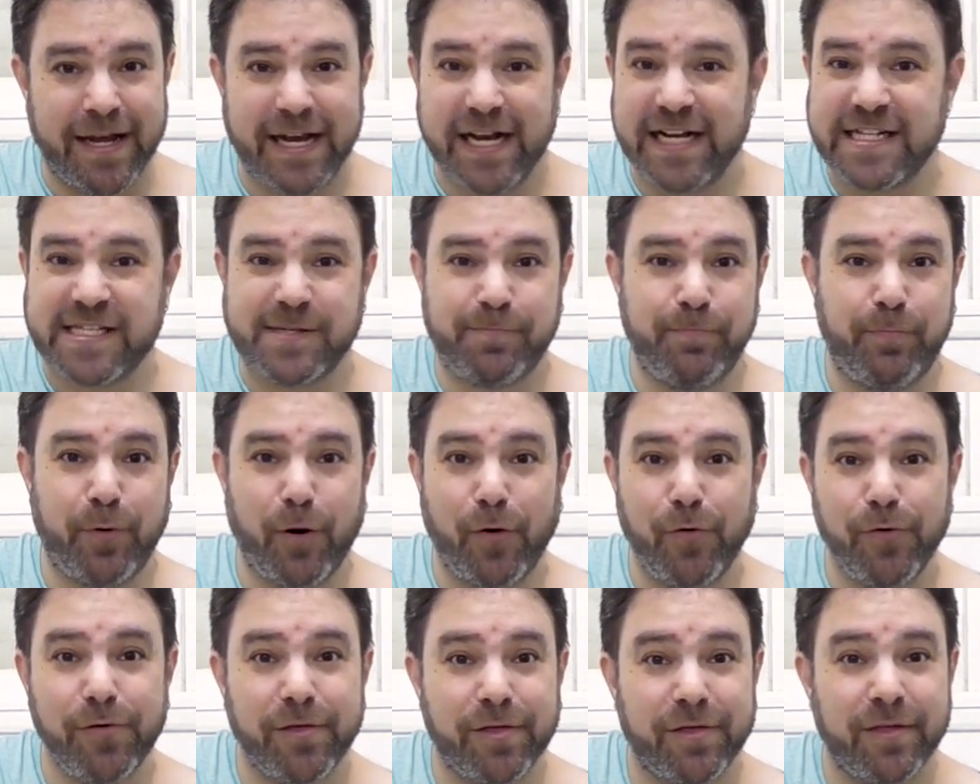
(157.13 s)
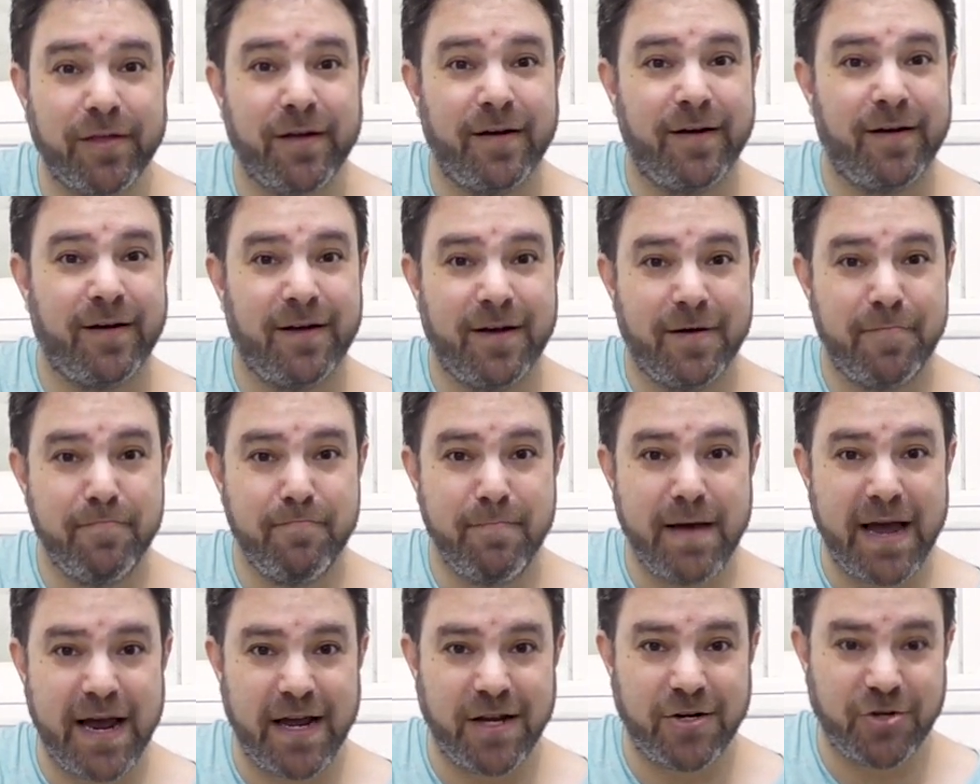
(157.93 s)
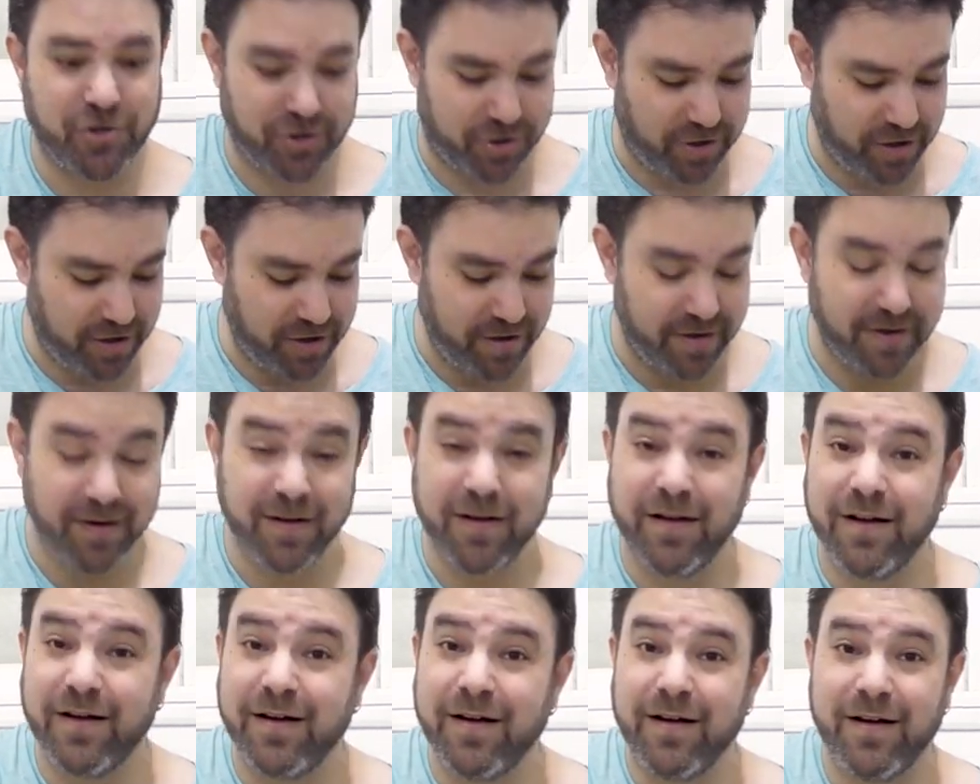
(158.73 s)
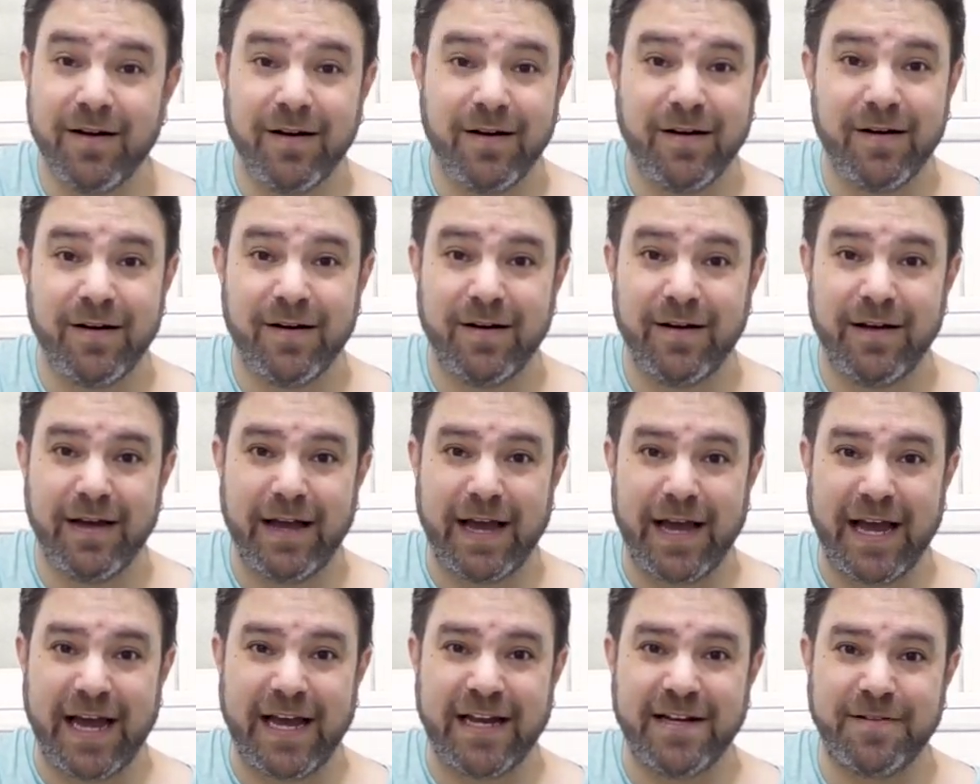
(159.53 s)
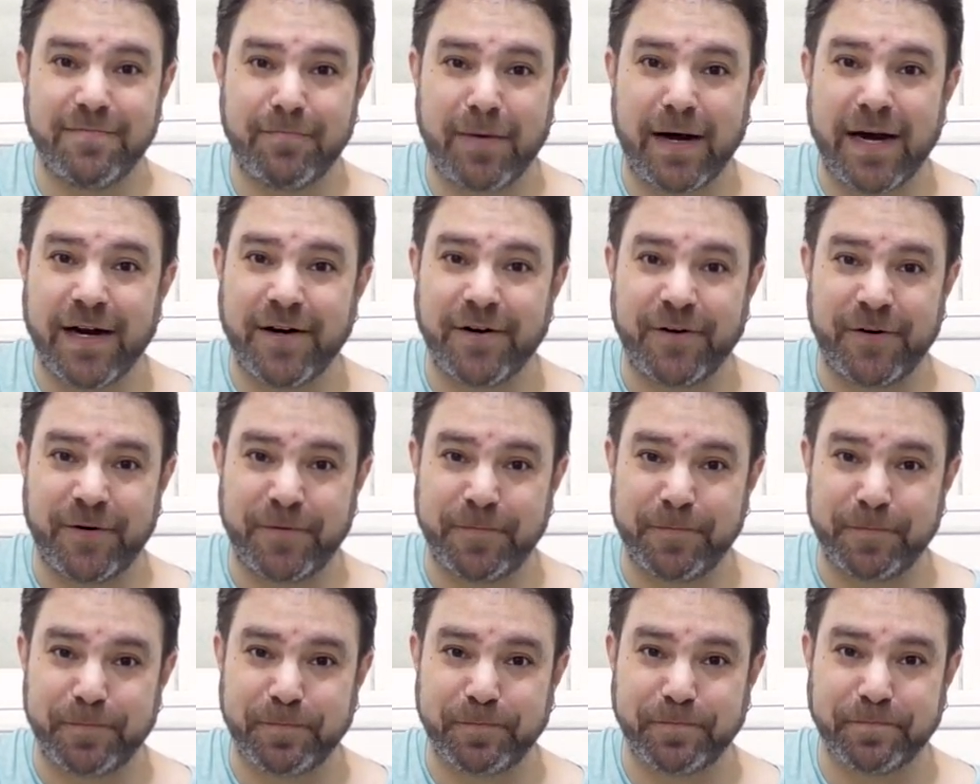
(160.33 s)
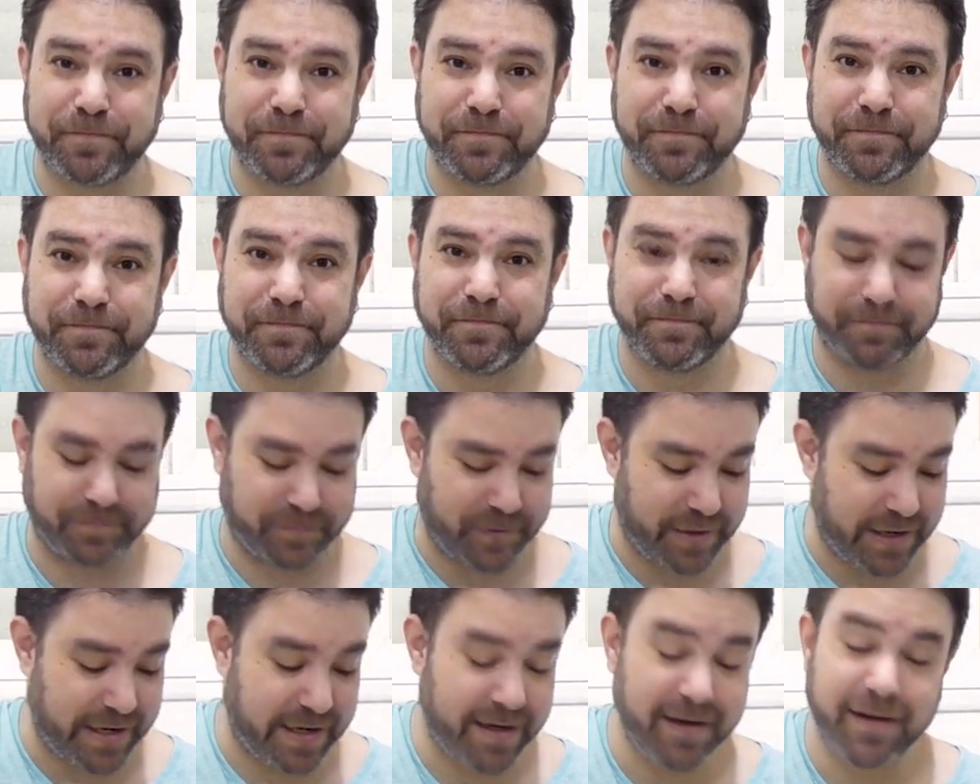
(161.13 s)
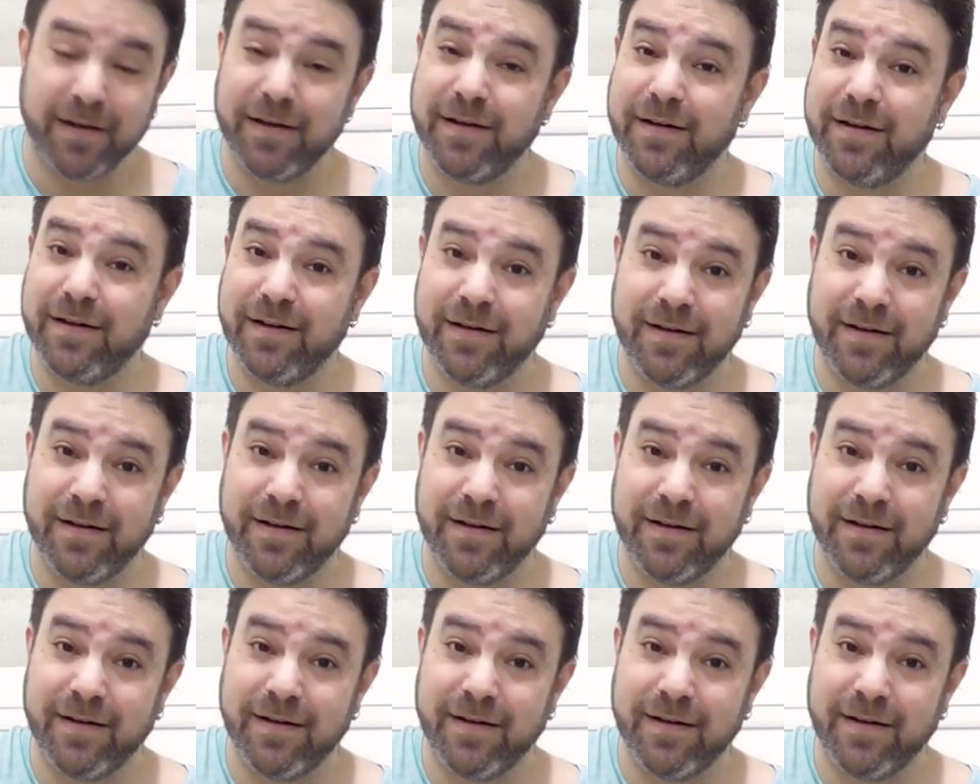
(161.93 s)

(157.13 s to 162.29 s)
It's both major and minor. Okay?